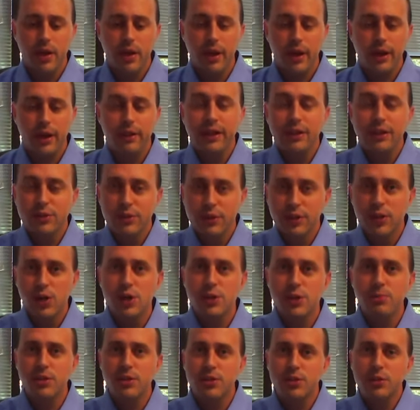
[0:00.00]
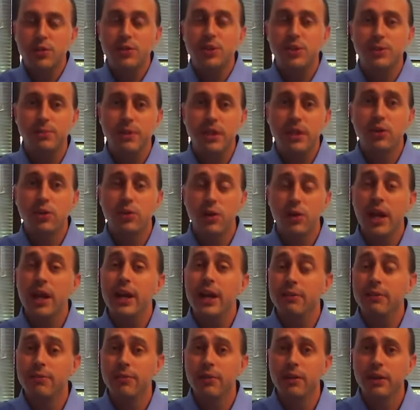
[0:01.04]
I like to encourage my students to be
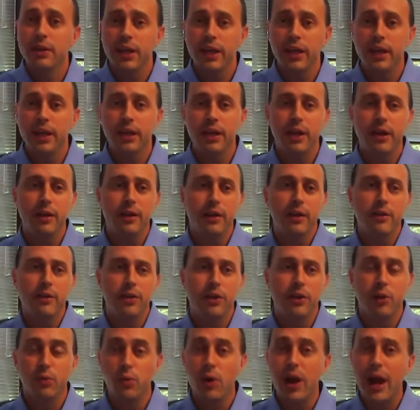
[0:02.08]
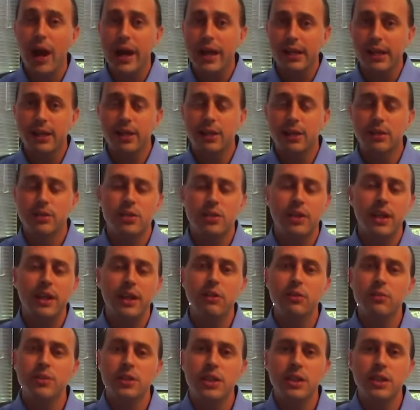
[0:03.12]
creative in their writing. So that
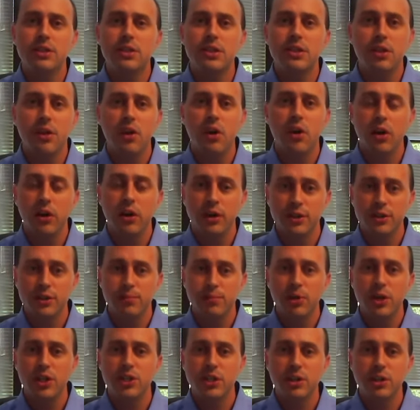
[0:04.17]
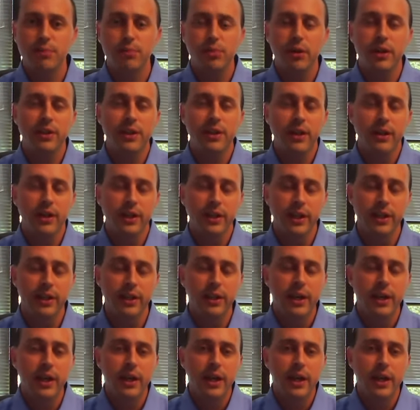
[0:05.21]
goes into the art and expression breadth area.